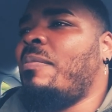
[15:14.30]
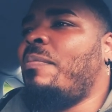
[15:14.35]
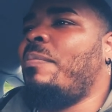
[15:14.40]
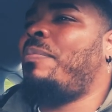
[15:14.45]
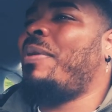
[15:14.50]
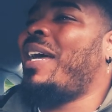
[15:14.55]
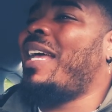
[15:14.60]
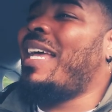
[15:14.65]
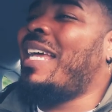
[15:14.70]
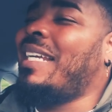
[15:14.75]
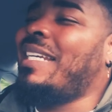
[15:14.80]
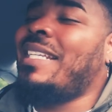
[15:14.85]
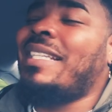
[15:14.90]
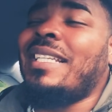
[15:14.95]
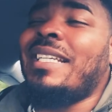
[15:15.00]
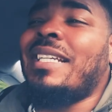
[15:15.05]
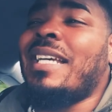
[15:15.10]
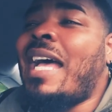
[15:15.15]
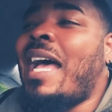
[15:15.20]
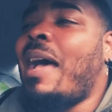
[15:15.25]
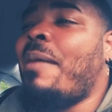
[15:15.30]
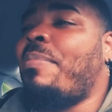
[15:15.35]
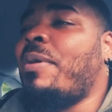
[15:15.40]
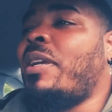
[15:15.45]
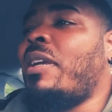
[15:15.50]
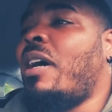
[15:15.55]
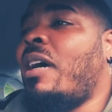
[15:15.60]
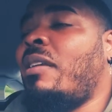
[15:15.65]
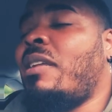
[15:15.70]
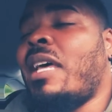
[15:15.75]
But anything can
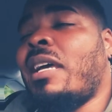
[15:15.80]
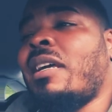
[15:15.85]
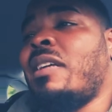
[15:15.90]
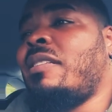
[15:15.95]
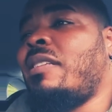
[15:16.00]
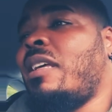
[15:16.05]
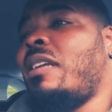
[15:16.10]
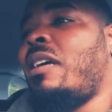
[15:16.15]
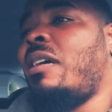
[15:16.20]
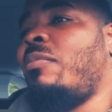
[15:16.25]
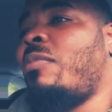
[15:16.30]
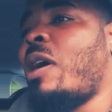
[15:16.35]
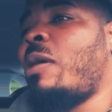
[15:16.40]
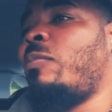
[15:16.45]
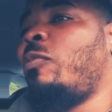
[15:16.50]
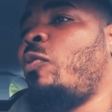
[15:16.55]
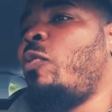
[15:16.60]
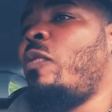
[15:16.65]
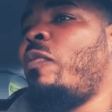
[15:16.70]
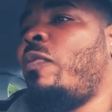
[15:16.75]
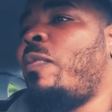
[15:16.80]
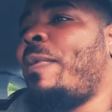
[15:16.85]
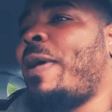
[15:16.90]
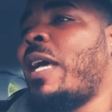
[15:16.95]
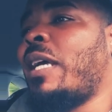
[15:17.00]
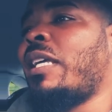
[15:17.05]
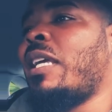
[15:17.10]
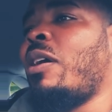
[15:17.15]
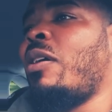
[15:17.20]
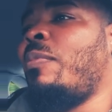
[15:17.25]
happen. Like I said, I'm rooting for
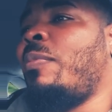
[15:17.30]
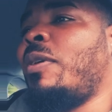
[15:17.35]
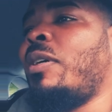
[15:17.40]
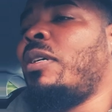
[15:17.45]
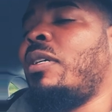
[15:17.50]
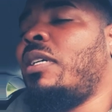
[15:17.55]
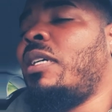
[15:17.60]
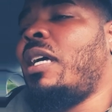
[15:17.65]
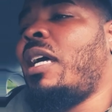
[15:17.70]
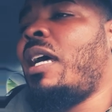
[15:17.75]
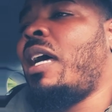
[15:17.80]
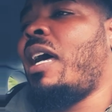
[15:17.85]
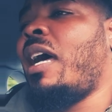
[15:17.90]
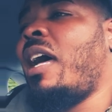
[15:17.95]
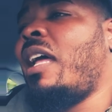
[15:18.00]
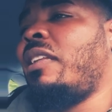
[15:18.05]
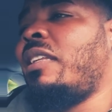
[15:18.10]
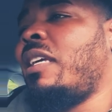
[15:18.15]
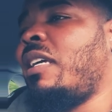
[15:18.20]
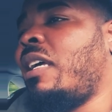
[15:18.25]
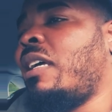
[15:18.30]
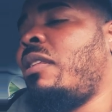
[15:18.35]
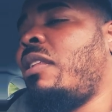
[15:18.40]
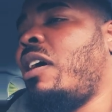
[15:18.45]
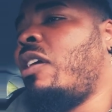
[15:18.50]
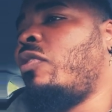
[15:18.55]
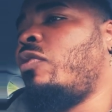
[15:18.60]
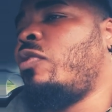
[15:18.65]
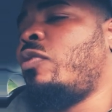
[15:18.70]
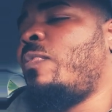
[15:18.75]
Pacquiao, but I think
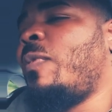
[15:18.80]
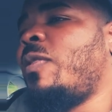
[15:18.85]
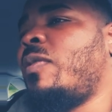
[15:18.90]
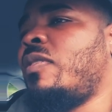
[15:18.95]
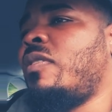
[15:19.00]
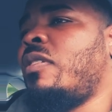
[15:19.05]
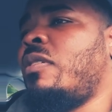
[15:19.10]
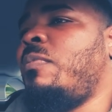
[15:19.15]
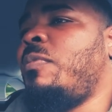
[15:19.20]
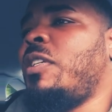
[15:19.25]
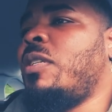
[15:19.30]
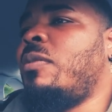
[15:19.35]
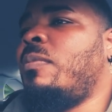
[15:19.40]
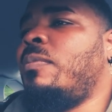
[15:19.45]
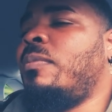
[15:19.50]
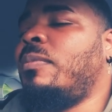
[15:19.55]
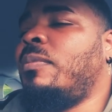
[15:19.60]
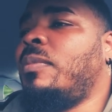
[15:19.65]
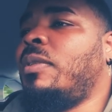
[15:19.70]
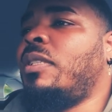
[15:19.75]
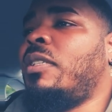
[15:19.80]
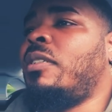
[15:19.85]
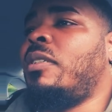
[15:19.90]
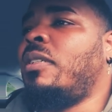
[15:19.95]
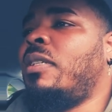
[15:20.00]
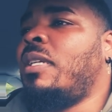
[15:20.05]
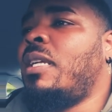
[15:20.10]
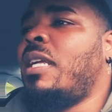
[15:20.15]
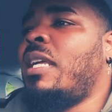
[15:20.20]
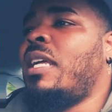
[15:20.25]
Errol Spence is gonna beat him,
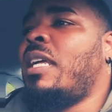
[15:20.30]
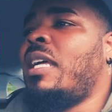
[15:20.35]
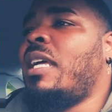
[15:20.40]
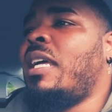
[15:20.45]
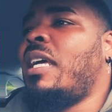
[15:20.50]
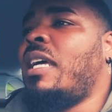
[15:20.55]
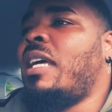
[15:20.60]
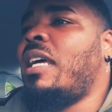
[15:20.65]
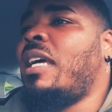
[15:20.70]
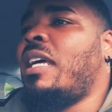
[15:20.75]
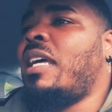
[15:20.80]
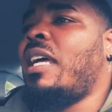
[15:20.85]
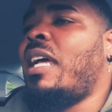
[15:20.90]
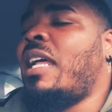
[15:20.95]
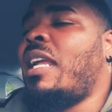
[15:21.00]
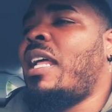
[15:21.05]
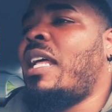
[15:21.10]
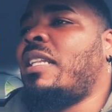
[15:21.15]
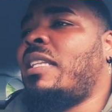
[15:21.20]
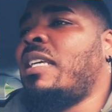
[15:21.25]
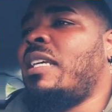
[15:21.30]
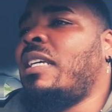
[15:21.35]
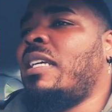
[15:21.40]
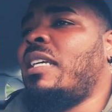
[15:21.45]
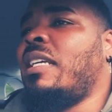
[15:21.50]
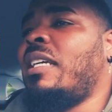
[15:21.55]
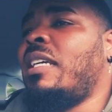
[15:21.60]
and I think